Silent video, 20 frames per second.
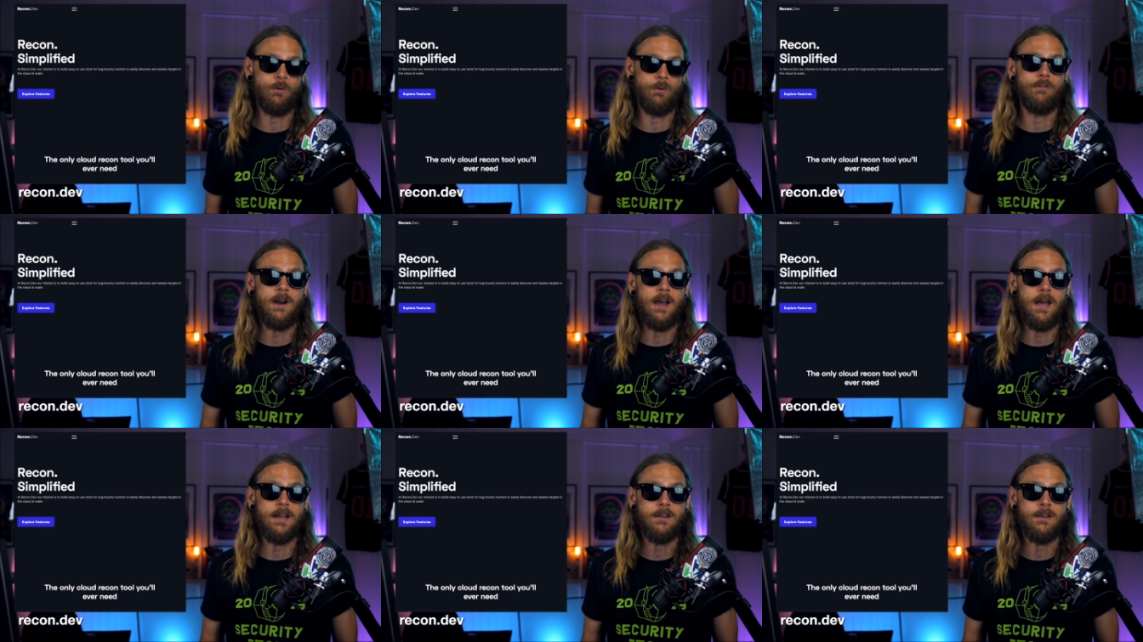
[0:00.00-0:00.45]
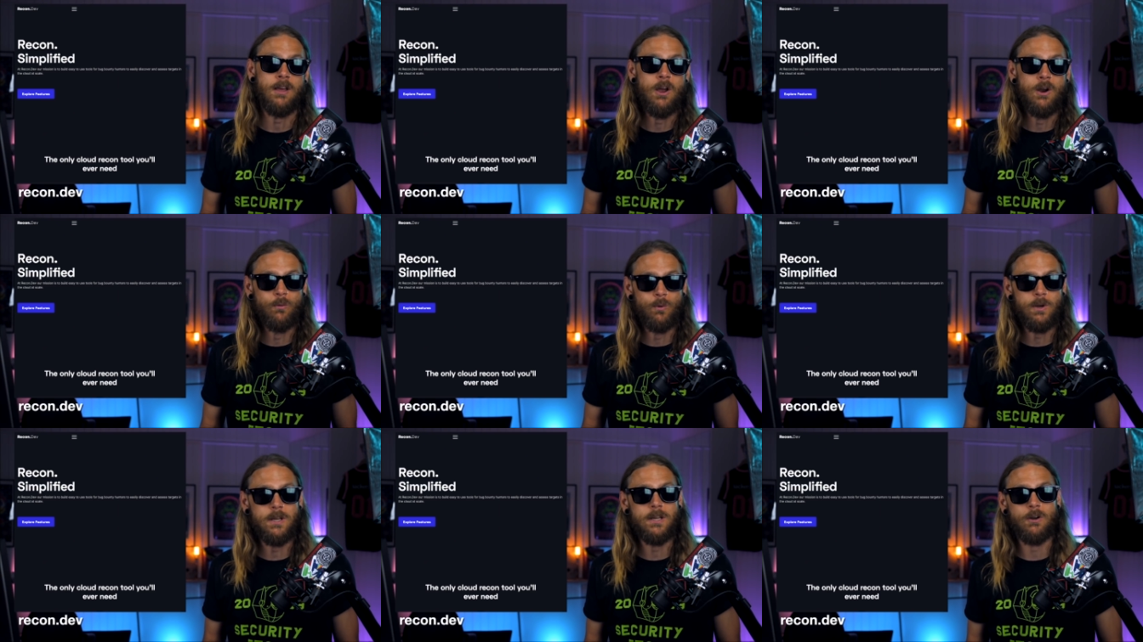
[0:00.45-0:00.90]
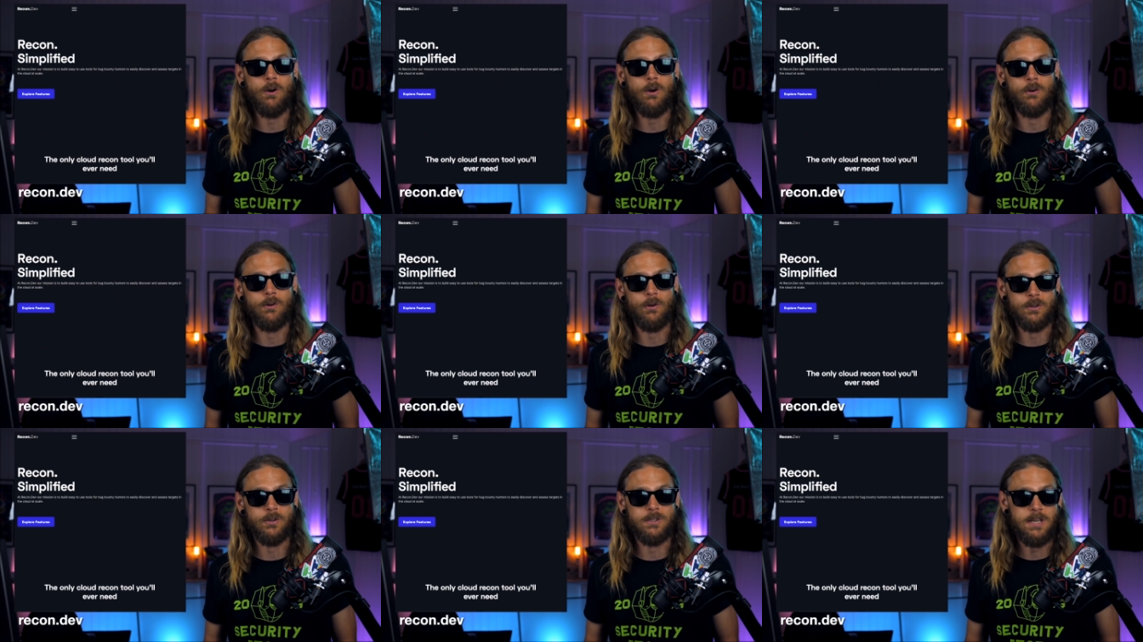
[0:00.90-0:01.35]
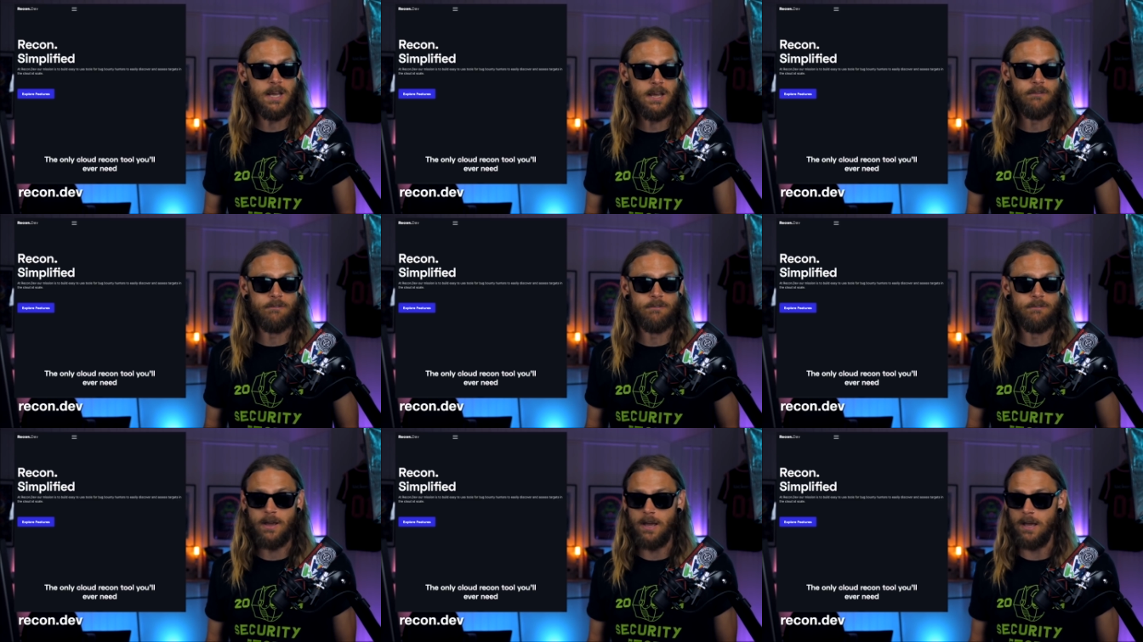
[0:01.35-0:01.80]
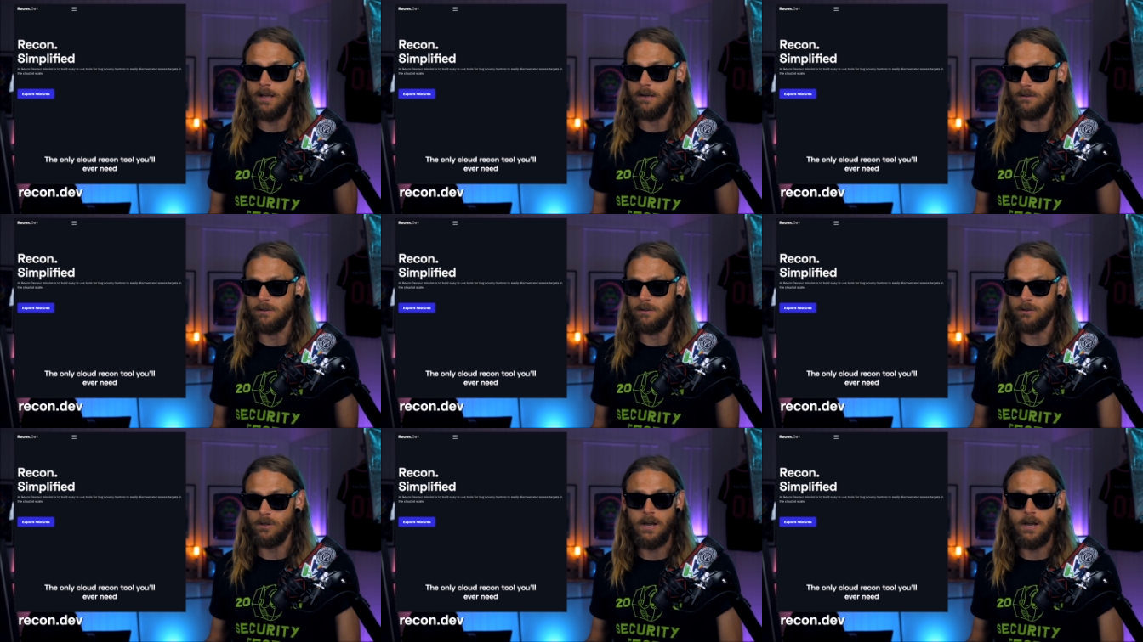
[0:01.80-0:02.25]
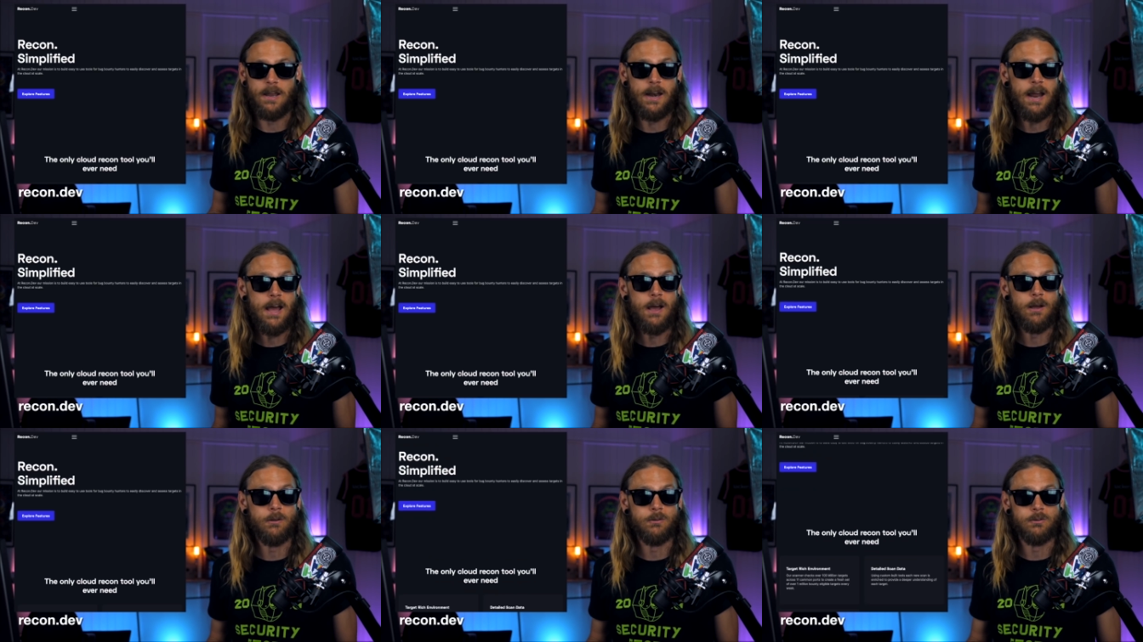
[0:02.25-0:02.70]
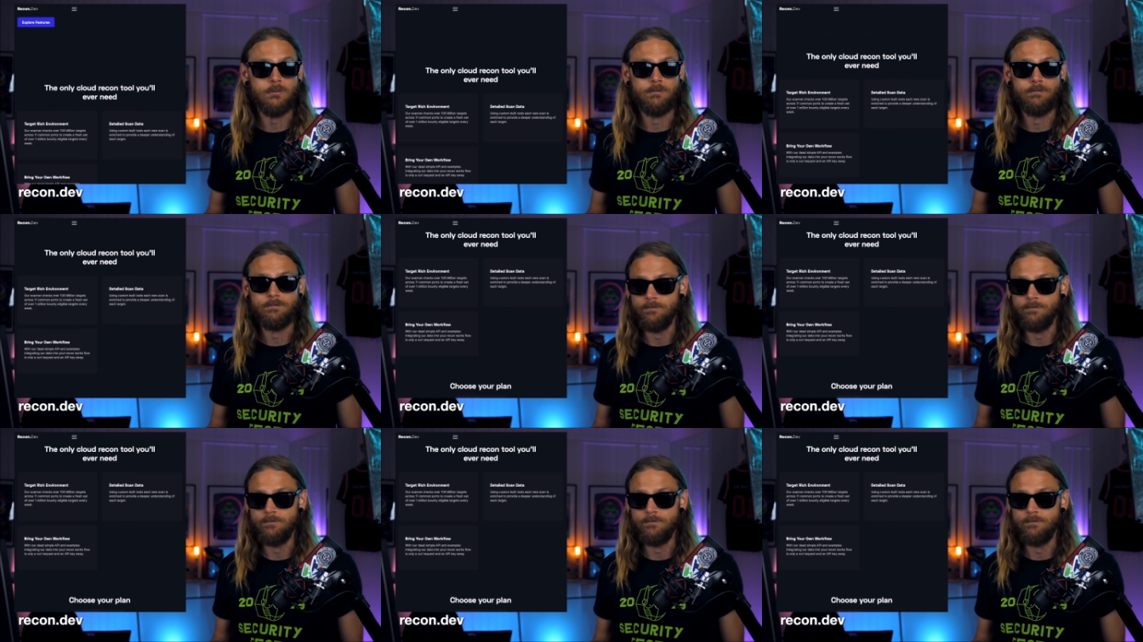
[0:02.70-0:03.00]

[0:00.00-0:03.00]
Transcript: over at recon.dev and try it out.